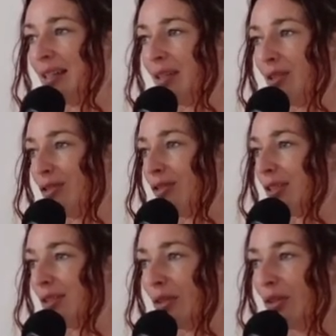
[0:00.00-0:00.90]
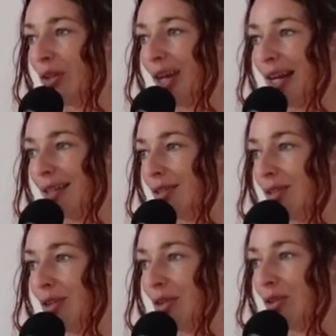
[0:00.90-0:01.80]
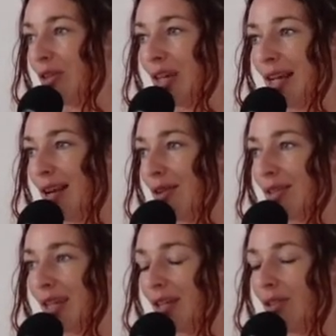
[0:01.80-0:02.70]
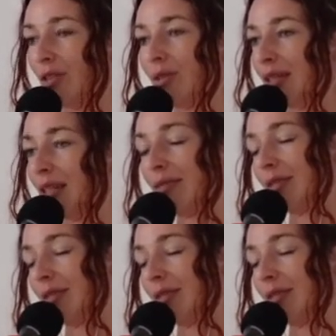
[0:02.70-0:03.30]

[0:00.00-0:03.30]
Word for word: then the universe has nothing else it can do except